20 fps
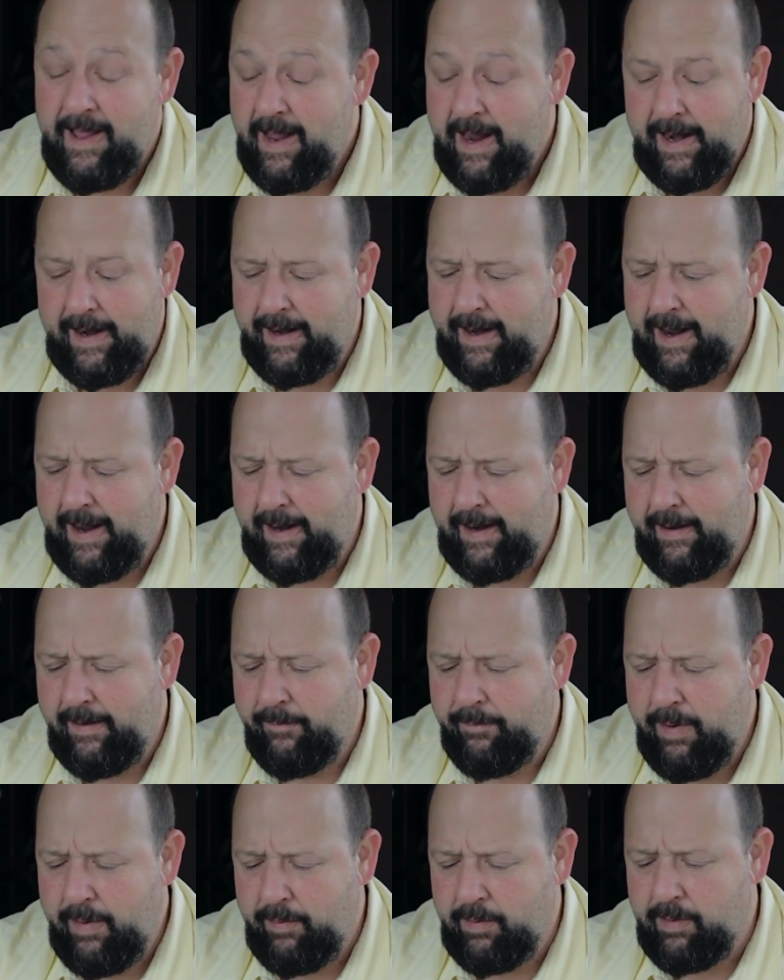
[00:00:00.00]

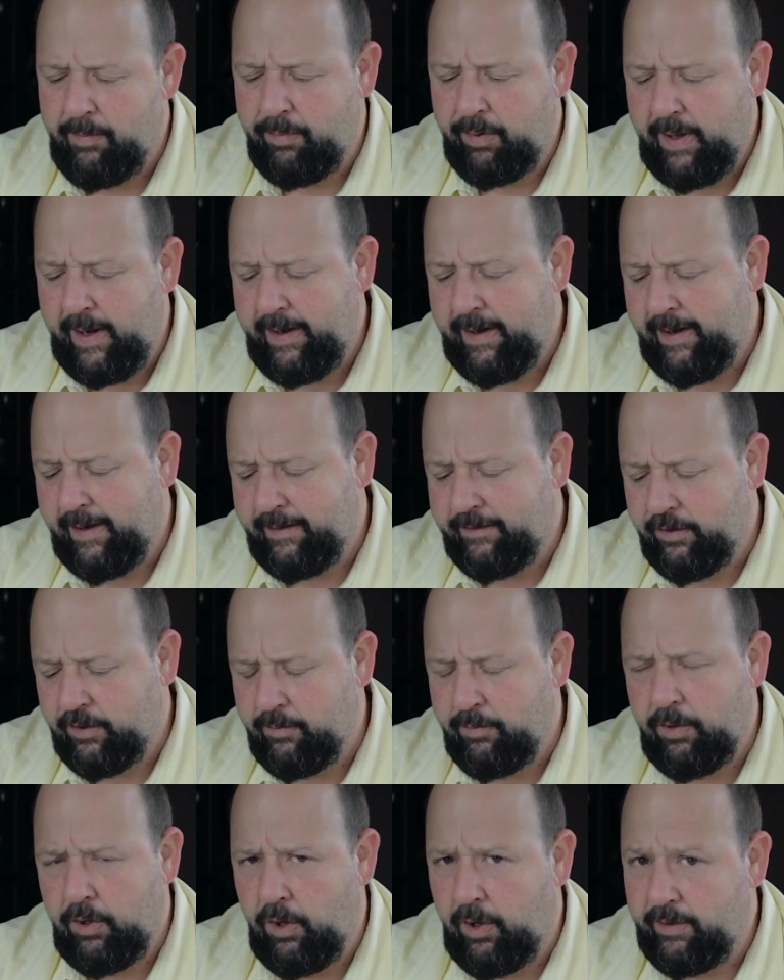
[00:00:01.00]
And people complained that it took
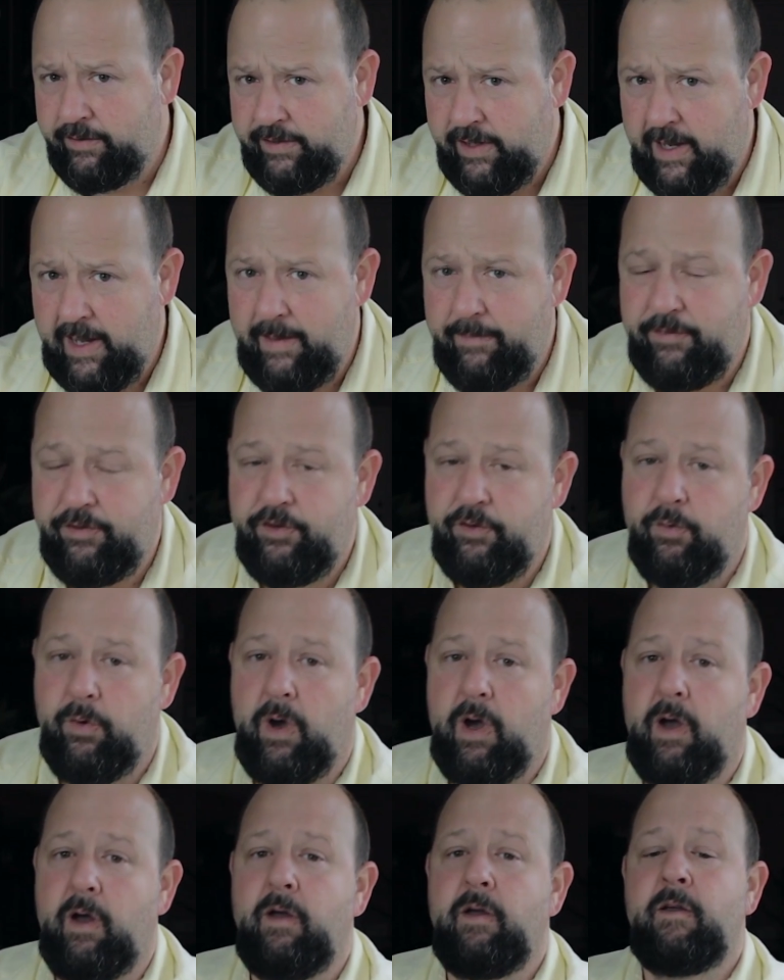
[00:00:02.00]
them a long time
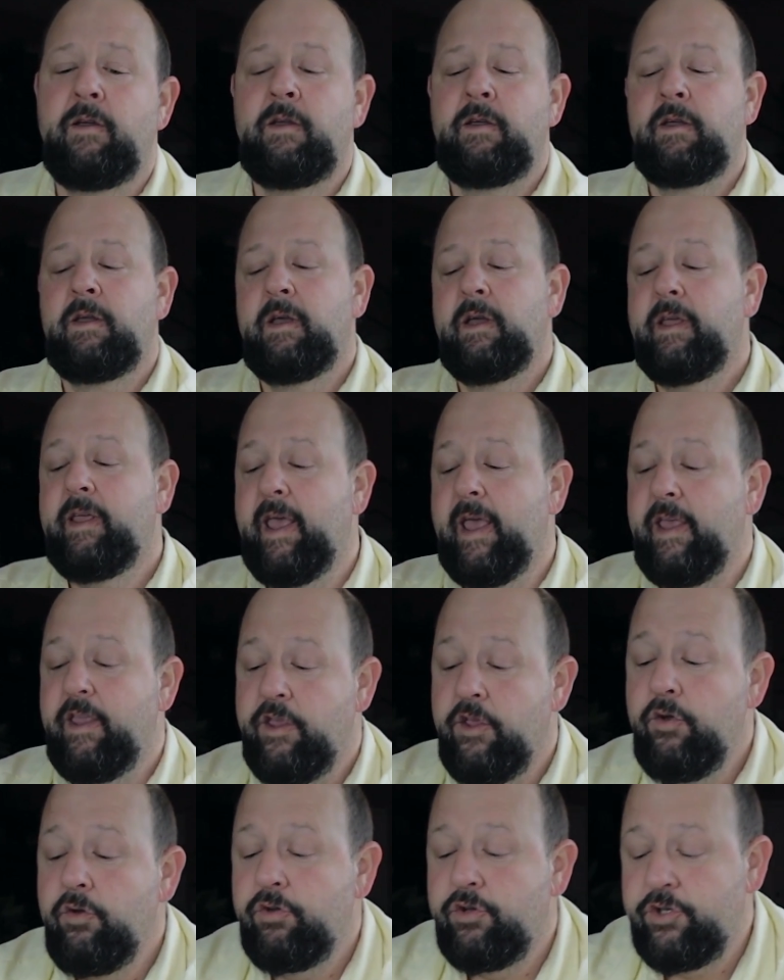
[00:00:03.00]
to get
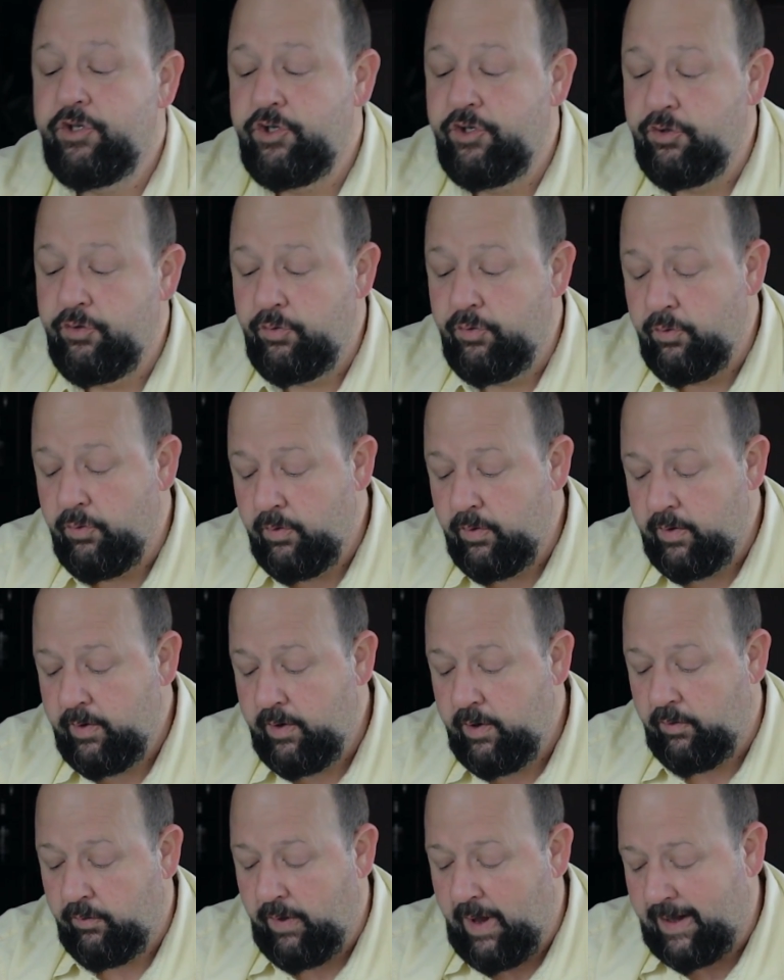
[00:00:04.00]
used to,
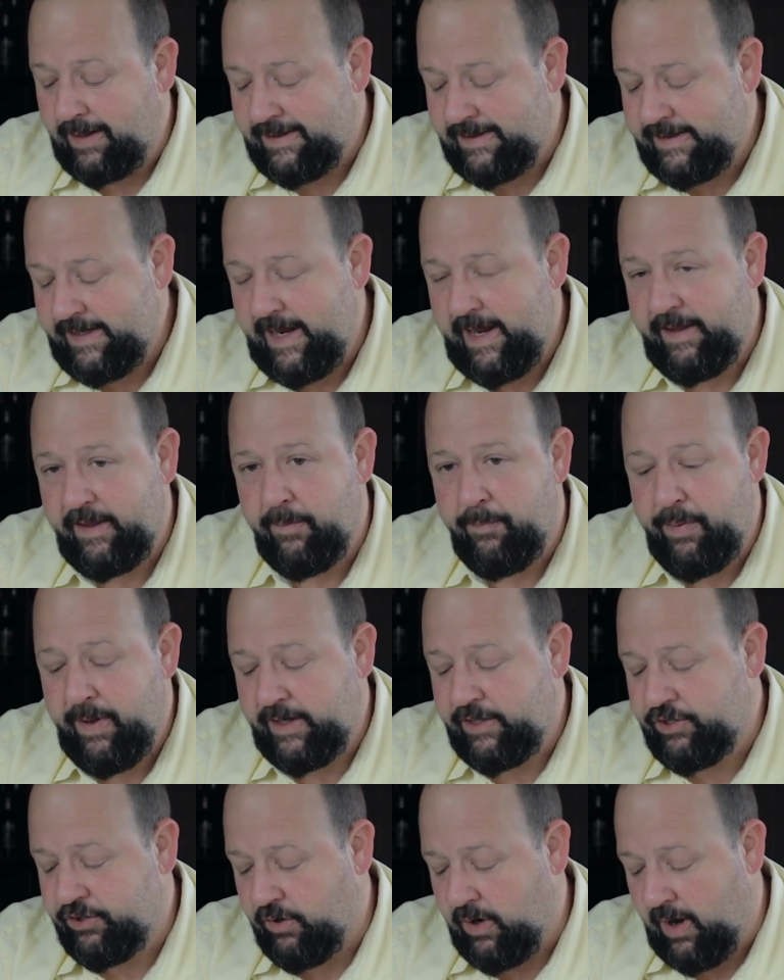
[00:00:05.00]
not seeing the
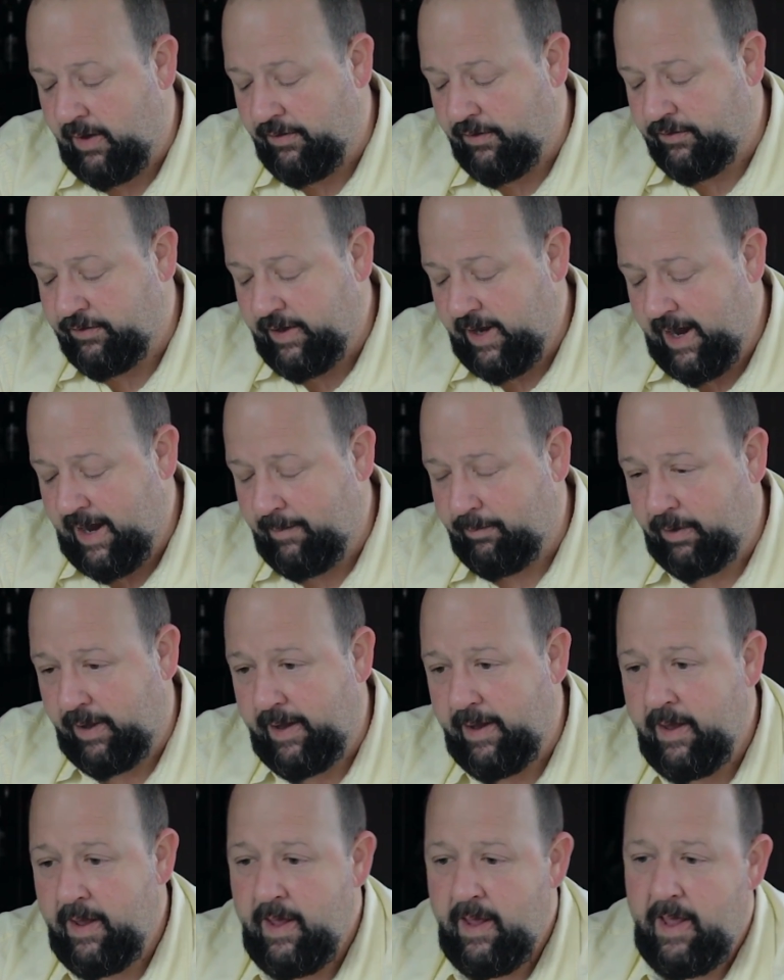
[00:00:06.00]
picture on their
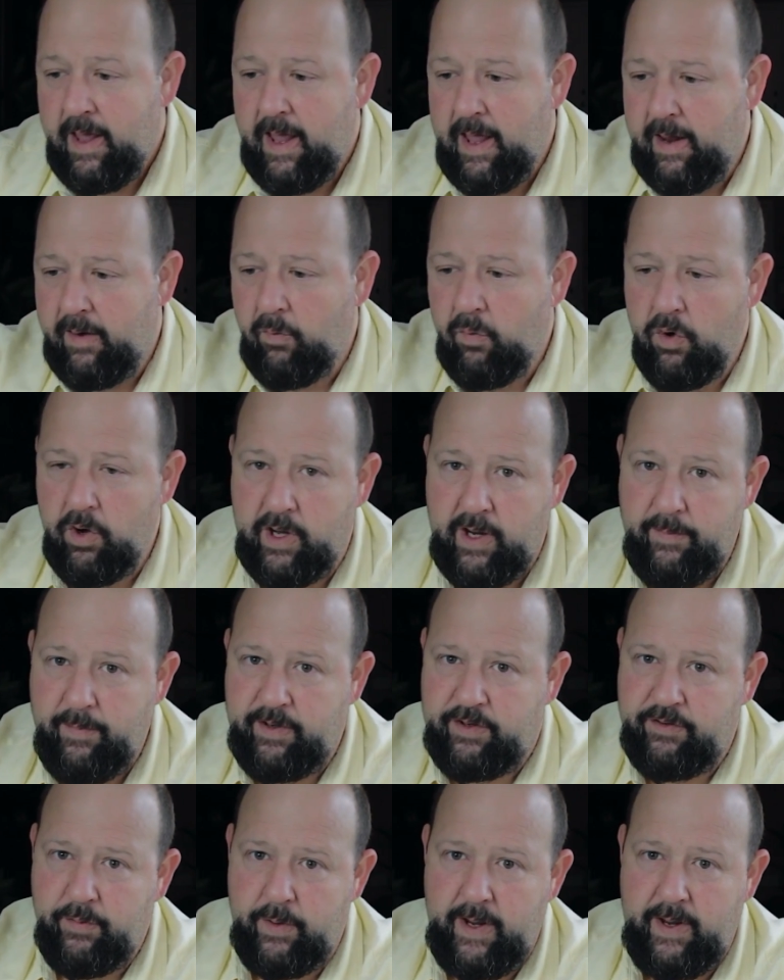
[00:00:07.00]
tablet and working
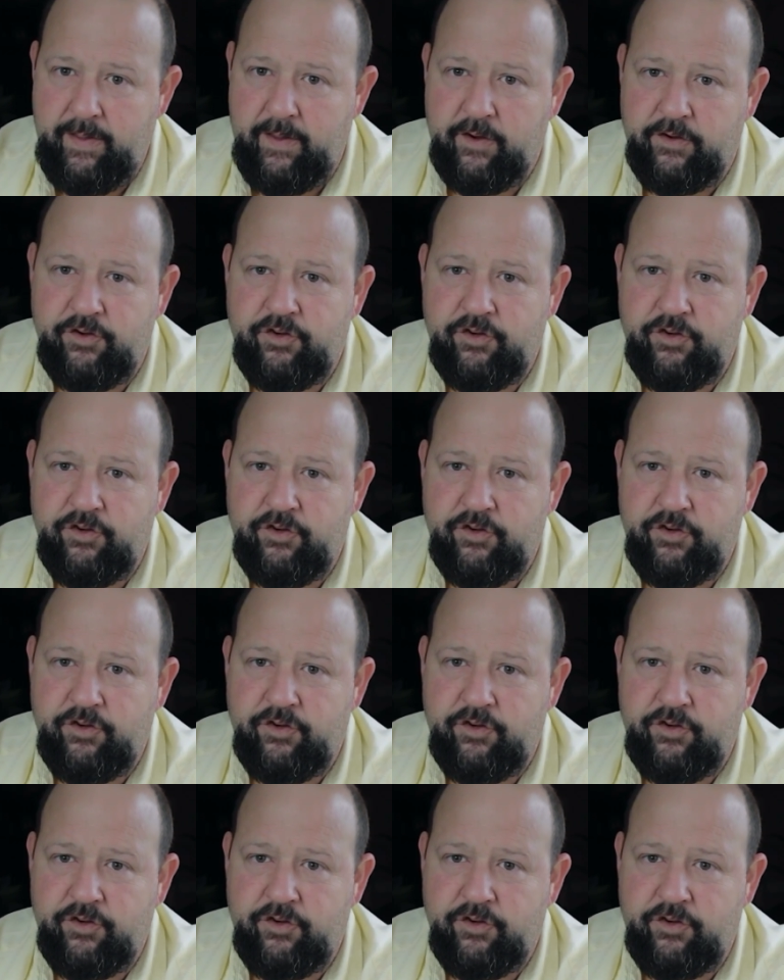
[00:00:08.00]
between their